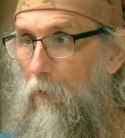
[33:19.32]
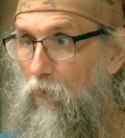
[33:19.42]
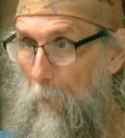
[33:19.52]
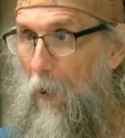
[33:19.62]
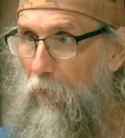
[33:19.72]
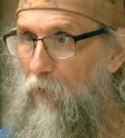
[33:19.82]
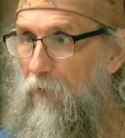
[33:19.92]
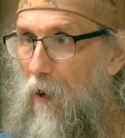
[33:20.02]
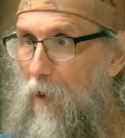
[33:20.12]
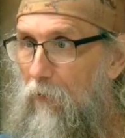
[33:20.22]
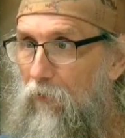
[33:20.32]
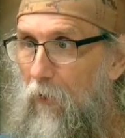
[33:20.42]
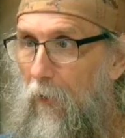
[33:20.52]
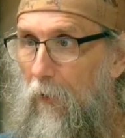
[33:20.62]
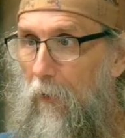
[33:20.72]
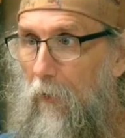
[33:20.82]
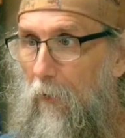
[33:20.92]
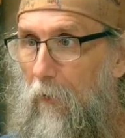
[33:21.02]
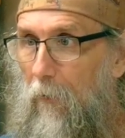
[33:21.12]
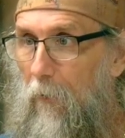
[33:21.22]
supposed tongues.
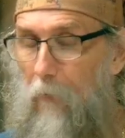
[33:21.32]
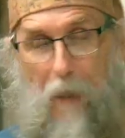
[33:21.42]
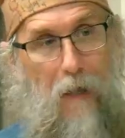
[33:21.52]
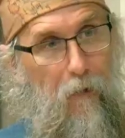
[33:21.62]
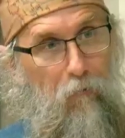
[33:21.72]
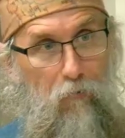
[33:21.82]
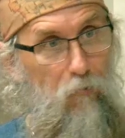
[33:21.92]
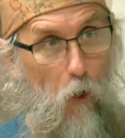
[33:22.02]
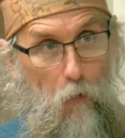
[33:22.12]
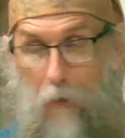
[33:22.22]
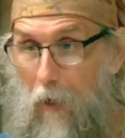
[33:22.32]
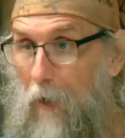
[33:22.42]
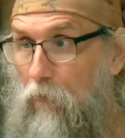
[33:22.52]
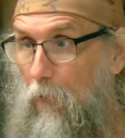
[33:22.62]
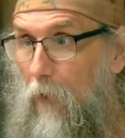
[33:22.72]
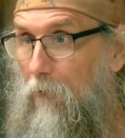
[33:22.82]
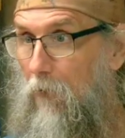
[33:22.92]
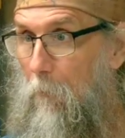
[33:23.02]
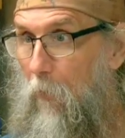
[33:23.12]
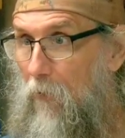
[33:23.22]
That is totally contrary
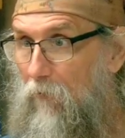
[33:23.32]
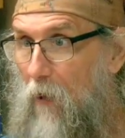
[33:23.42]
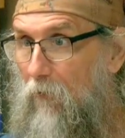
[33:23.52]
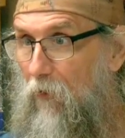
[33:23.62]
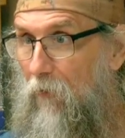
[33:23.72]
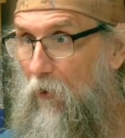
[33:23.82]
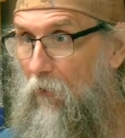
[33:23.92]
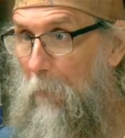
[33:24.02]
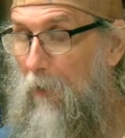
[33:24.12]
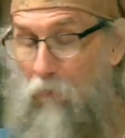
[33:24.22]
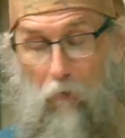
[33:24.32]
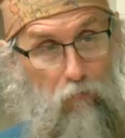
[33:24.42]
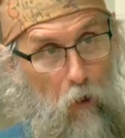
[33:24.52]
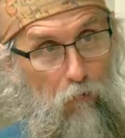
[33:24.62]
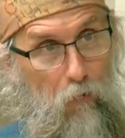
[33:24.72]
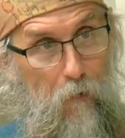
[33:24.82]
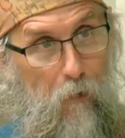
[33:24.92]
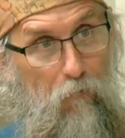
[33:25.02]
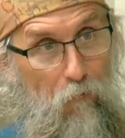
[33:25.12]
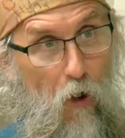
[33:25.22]
to the point of tongues in the first place, and it shows you
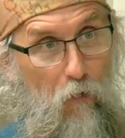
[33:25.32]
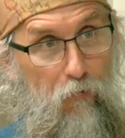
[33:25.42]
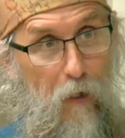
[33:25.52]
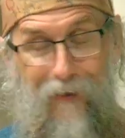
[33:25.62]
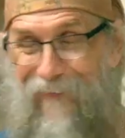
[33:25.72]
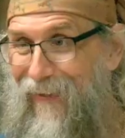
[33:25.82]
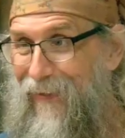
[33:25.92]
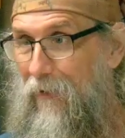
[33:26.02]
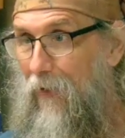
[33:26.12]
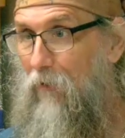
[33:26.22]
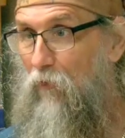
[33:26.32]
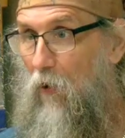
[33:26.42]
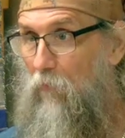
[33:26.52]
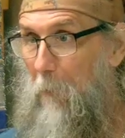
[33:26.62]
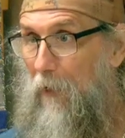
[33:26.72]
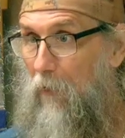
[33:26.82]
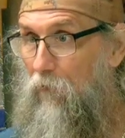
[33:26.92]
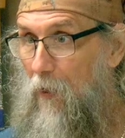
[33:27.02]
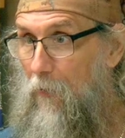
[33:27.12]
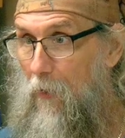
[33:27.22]
that it's false. Secondly, it's false
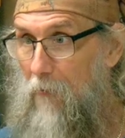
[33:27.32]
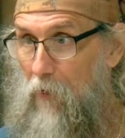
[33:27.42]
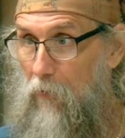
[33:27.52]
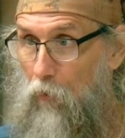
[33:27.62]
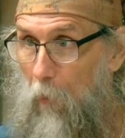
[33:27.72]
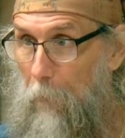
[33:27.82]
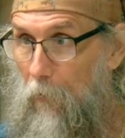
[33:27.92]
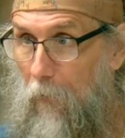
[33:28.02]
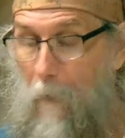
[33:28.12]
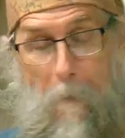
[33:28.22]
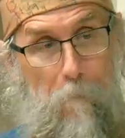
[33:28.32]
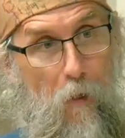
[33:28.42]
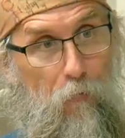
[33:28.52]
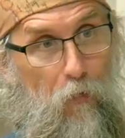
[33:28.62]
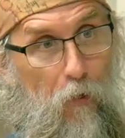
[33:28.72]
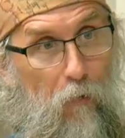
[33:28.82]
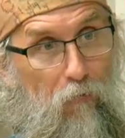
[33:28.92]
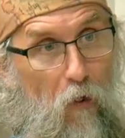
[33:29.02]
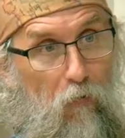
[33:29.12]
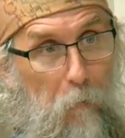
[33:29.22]
because they don't have an interpreter. And third,
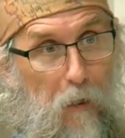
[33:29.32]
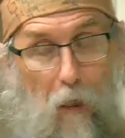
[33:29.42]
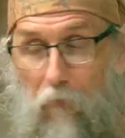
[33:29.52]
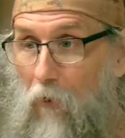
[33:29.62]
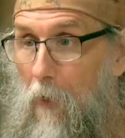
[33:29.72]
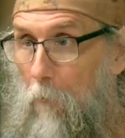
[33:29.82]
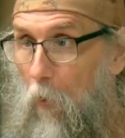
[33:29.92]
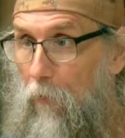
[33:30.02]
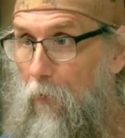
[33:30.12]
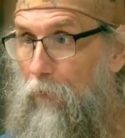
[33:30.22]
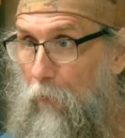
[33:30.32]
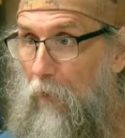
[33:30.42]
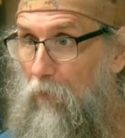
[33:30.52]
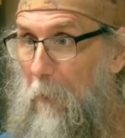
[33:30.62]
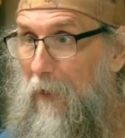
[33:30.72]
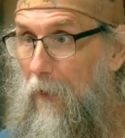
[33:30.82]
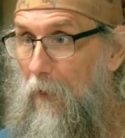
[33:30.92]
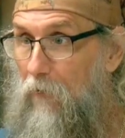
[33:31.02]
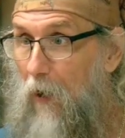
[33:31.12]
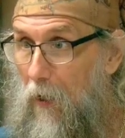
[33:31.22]
it's false because more than three are
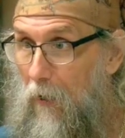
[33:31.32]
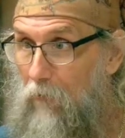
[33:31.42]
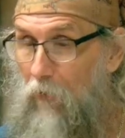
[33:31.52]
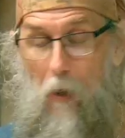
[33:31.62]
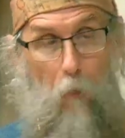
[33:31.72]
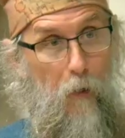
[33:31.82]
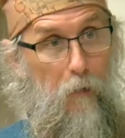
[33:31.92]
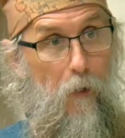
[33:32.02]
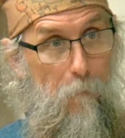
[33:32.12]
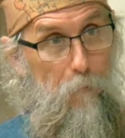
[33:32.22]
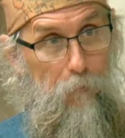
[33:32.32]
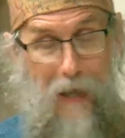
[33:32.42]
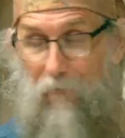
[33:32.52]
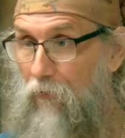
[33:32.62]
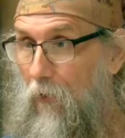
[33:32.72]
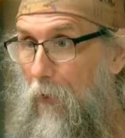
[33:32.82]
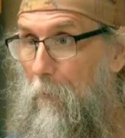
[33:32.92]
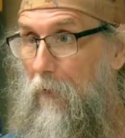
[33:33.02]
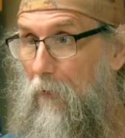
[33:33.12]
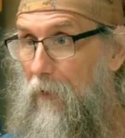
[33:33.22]
speaking in tongues when that's the
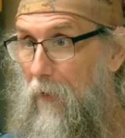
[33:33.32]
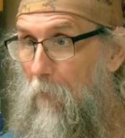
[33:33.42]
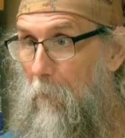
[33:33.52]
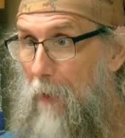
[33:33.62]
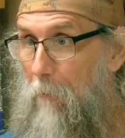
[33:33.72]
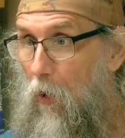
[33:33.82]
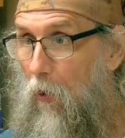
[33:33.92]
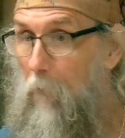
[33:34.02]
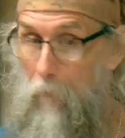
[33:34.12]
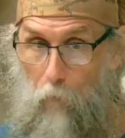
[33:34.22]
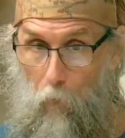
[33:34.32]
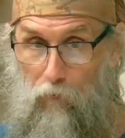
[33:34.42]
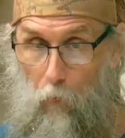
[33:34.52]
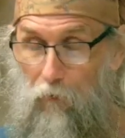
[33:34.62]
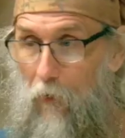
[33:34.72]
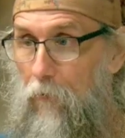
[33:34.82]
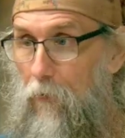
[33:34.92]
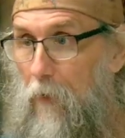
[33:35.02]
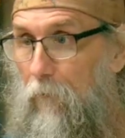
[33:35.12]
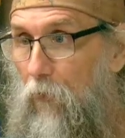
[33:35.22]
limit given by Paul which was under
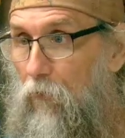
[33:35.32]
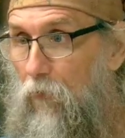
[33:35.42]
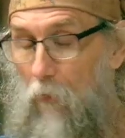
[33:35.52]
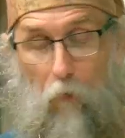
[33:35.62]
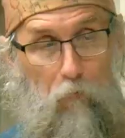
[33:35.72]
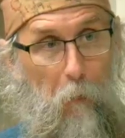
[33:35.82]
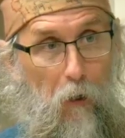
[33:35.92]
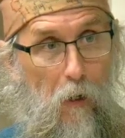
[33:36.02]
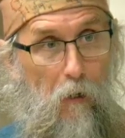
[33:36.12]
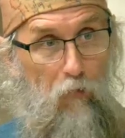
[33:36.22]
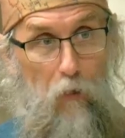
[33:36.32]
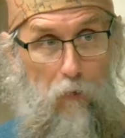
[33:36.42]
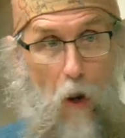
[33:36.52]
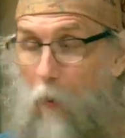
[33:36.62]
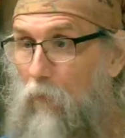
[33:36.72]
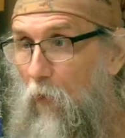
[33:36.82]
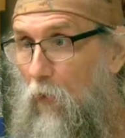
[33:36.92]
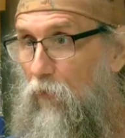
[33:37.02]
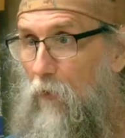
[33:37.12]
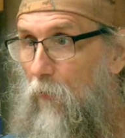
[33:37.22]
the influence of the Holy Spirit. So you know it's
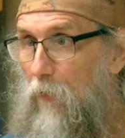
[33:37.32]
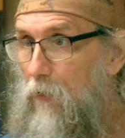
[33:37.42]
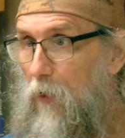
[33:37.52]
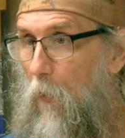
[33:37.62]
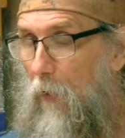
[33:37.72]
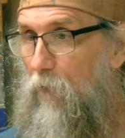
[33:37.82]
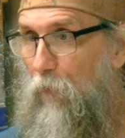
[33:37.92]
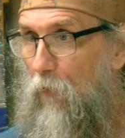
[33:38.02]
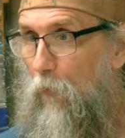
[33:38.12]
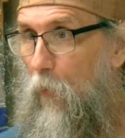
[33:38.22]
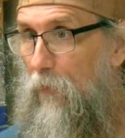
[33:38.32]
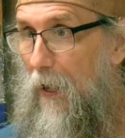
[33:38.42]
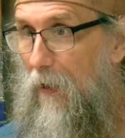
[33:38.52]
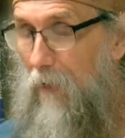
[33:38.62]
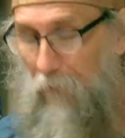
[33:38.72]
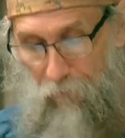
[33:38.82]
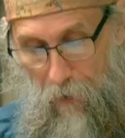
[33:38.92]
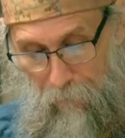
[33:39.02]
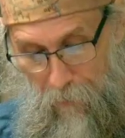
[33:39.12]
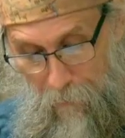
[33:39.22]
false. You don't need to go any further with that kind of
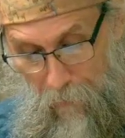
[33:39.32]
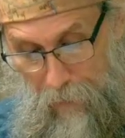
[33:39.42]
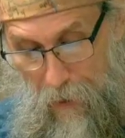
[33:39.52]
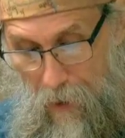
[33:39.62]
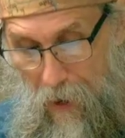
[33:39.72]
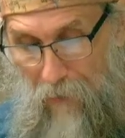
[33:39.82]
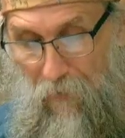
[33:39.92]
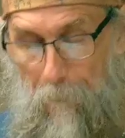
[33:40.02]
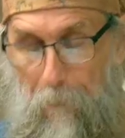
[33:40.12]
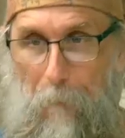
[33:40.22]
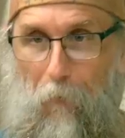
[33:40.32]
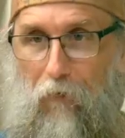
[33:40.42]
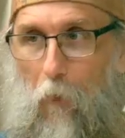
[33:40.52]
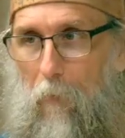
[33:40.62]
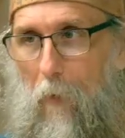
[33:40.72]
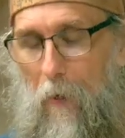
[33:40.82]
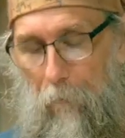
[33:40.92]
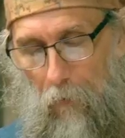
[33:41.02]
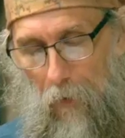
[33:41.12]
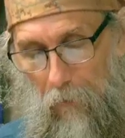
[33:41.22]
stuff. Okay? I've had people say, well, my
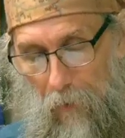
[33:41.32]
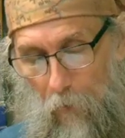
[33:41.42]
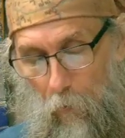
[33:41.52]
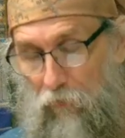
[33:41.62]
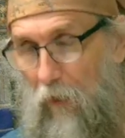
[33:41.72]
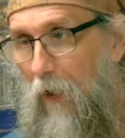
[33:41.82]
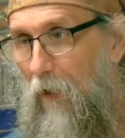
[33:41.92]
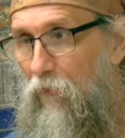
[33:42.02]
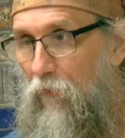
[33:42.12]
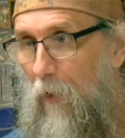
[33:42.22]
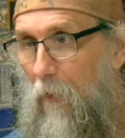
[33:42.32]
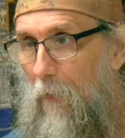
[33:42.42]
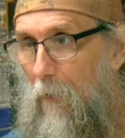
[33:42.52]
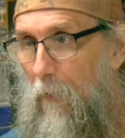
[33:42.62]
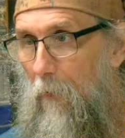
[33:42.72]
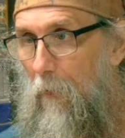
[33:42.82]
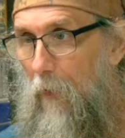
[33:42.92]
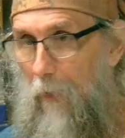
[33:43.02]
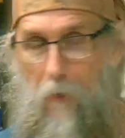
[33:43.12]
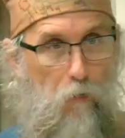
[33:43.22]
prayer language is,
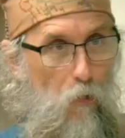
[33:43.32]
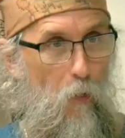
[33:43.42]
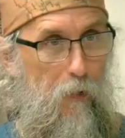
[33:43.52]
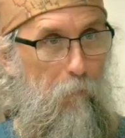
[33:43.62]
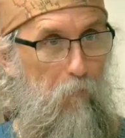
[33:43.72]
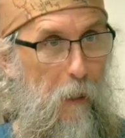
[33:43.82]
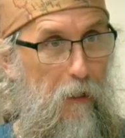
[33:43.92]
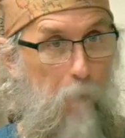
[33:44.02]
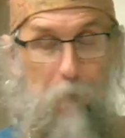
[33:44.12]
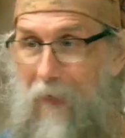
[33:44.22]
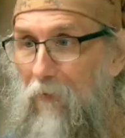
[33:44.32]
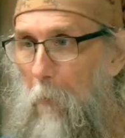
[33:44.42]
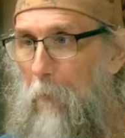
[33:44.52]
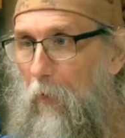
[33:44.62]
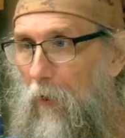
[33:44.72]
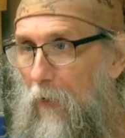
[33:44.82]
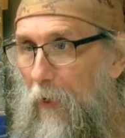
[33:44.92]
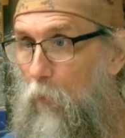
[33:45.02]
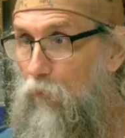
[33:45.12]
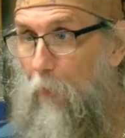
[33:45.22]
and I don't know what I'm speaking, but that's my prayer
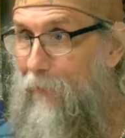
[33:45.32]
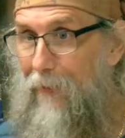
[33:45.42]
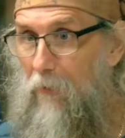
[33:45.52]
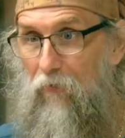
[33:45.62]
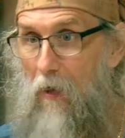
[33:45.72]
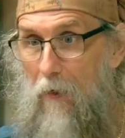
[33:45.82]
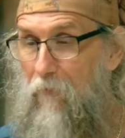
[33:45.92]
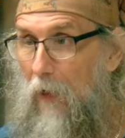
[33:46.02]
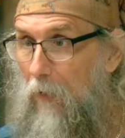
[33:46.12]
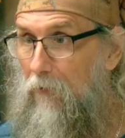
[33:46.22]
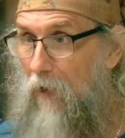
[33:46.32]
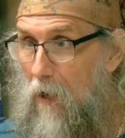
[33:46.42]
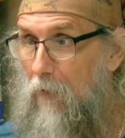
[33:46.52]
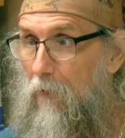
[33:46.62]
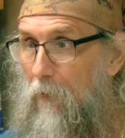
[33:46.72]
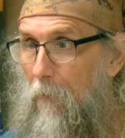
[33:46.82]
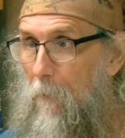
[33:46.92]
language. Well, then it's not a valid tongue.